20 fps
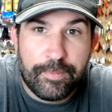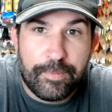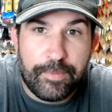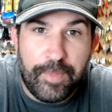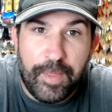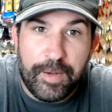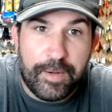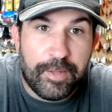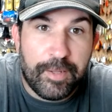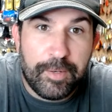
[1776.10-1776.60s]

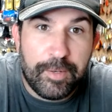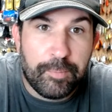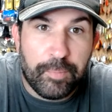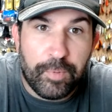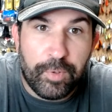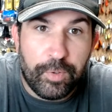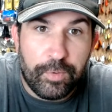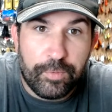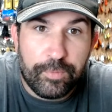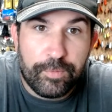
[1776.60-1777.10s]
that didn't
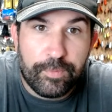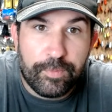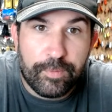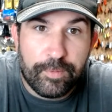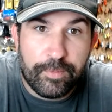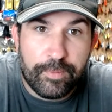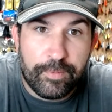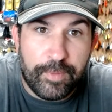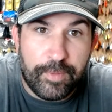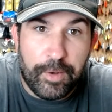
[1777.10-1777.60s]
move,
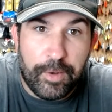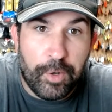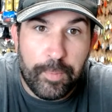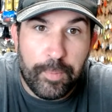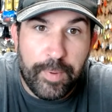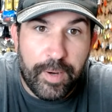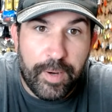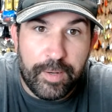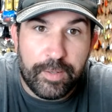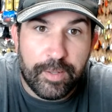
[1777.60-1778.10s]
that
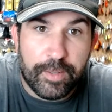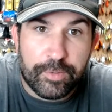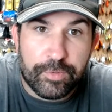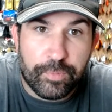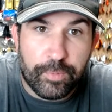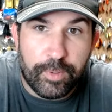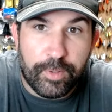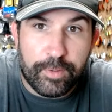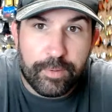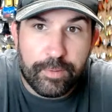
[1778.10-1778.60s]
nobody dicks
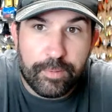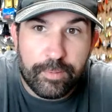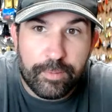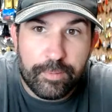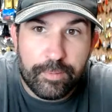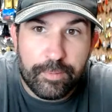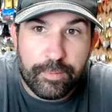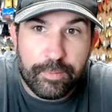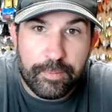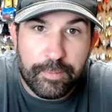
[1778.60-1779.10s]
with.
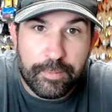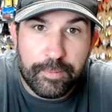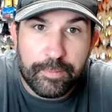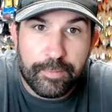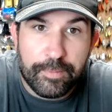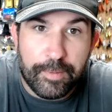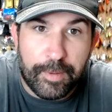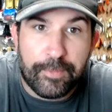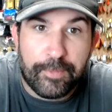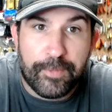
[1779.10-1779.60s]

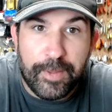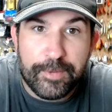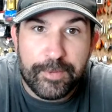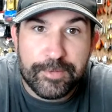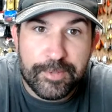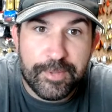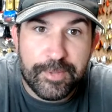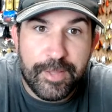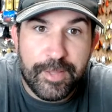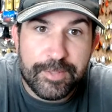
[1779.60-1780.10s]
Like
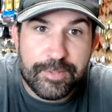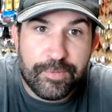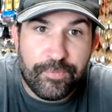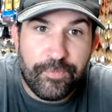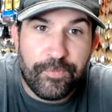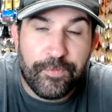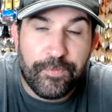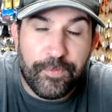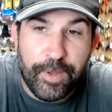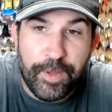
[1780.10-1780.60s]
that's
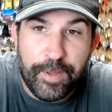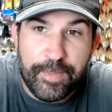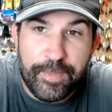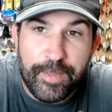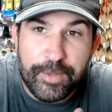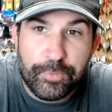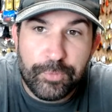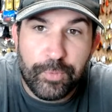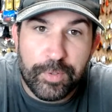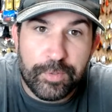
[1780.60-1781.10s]
fun.
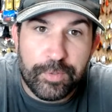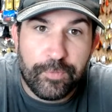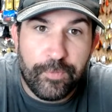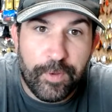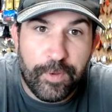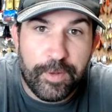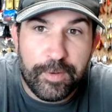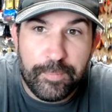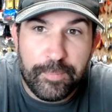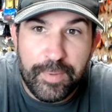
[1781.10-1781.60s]
That's what's
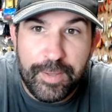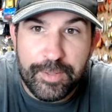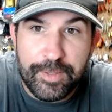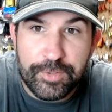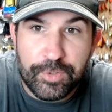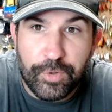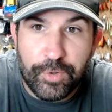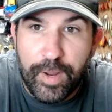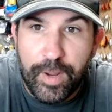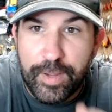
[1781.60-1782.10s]
fun to me is
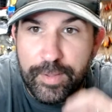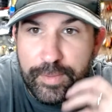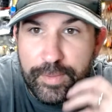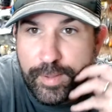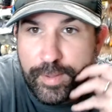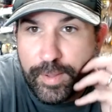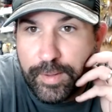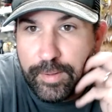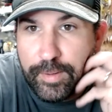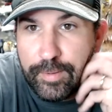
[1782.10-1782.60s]
cracking
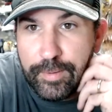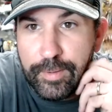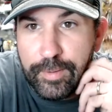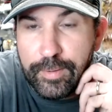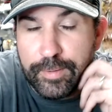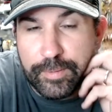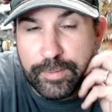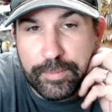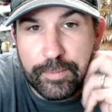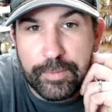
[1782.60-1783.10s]
that
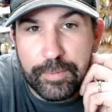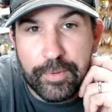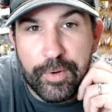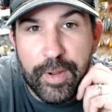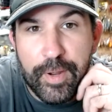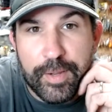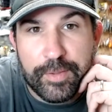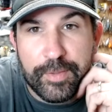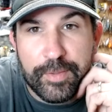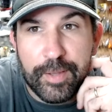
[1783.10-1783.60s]

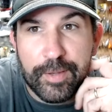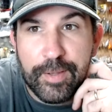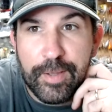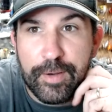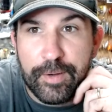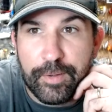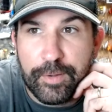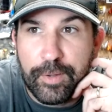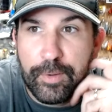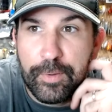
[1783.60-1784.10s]

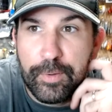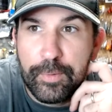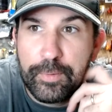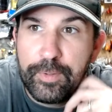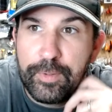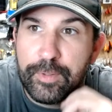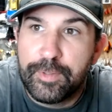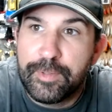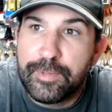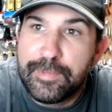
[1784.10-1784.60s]
kind of
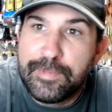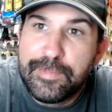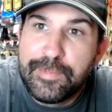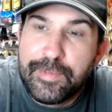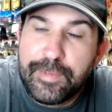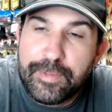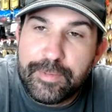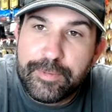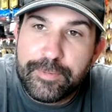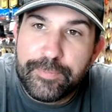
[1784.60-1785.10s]
code.
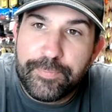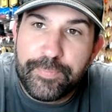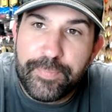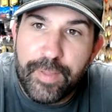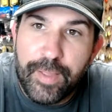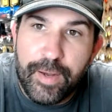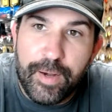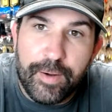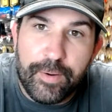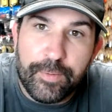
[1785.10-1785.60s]

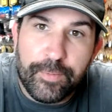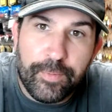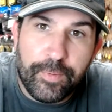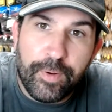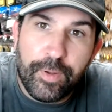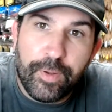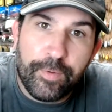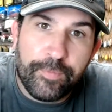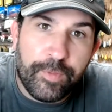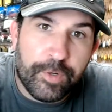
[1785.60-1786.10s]
And I don't
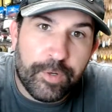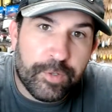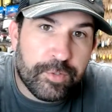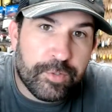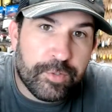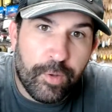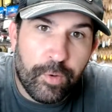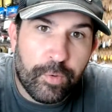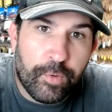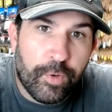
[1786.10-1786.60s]
know if there's
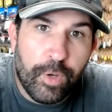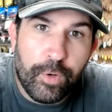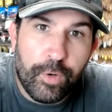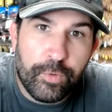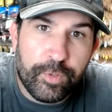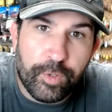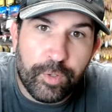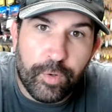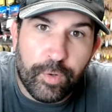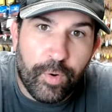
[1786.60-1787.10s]
no code
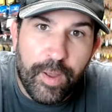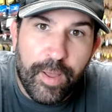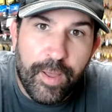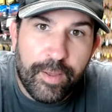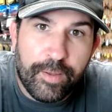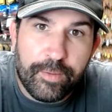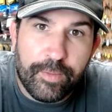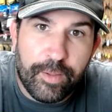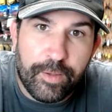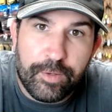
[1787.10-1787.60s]
to
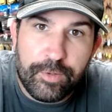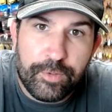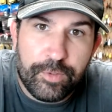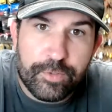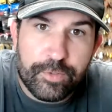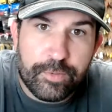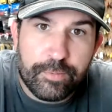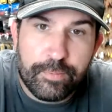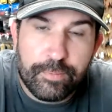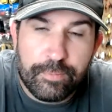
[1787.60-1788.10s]
crack. Like you
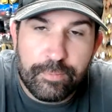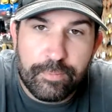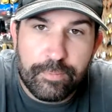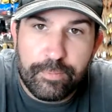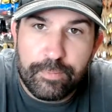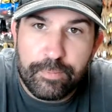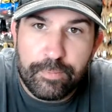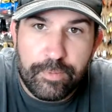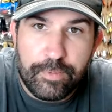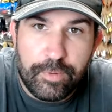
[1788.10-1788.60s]
just
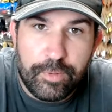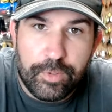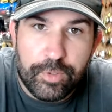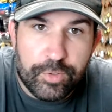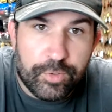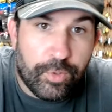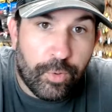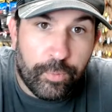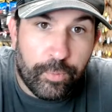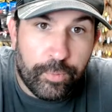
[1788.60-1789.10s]

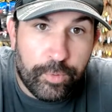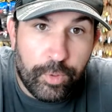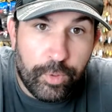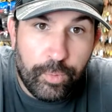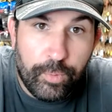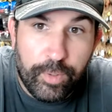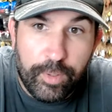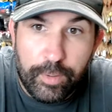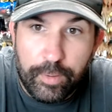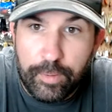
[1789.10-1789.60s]
don't
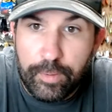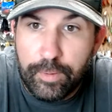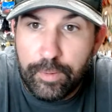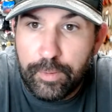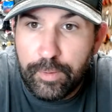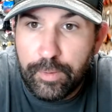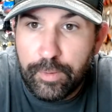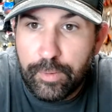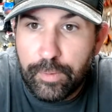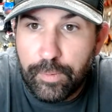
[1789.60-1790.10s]
do it,
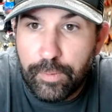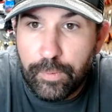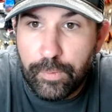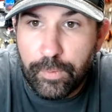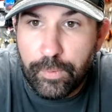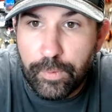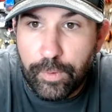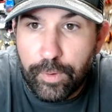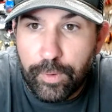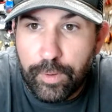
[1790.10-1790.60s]

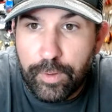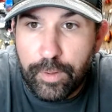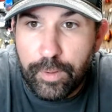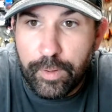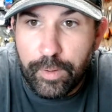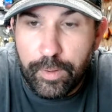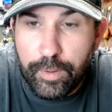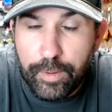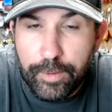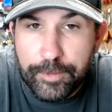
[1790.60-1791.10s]

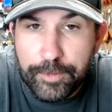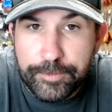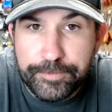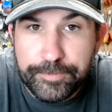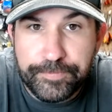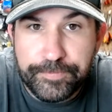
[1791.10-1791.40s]
or